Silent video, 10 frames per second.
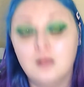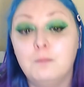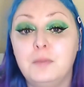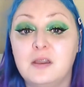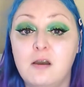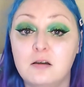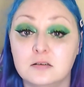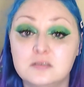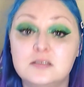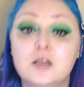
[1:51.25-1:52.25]

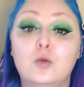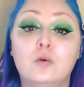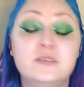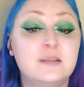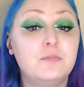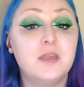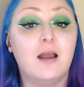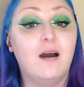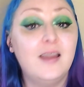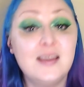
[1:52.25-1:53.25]
because something
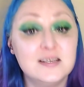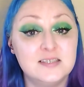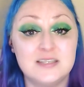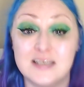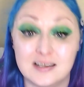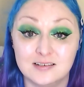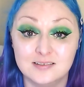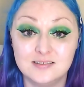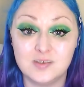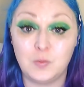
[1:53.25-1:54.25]
I consider
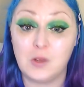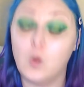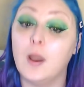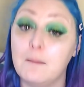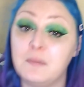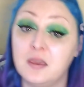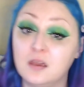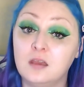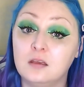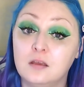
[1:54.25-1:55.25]
to be quite
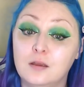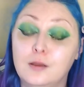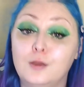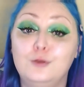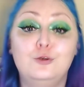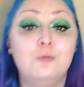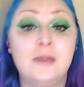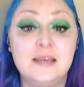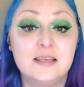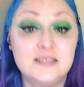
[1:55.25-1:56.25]
big, you may
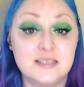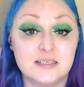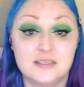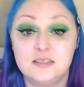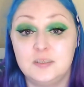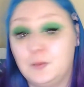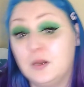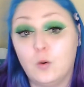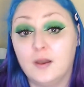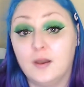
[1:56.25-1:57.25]
consider to be
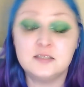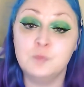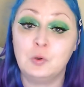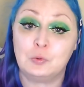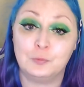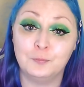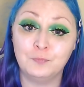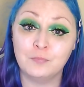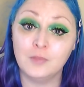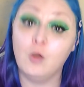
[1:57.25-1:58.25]
quite small,
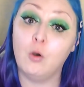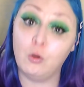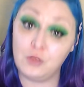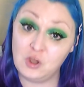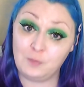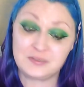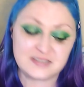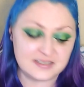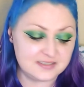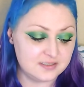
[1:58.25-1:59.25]
or the
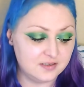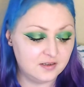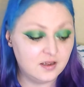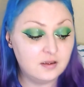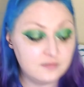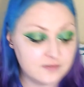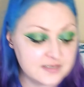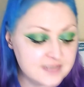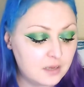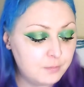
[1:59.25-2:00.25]
opposite. For
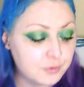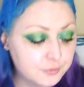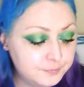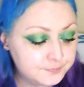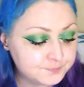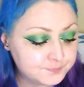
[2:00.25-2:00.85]
example,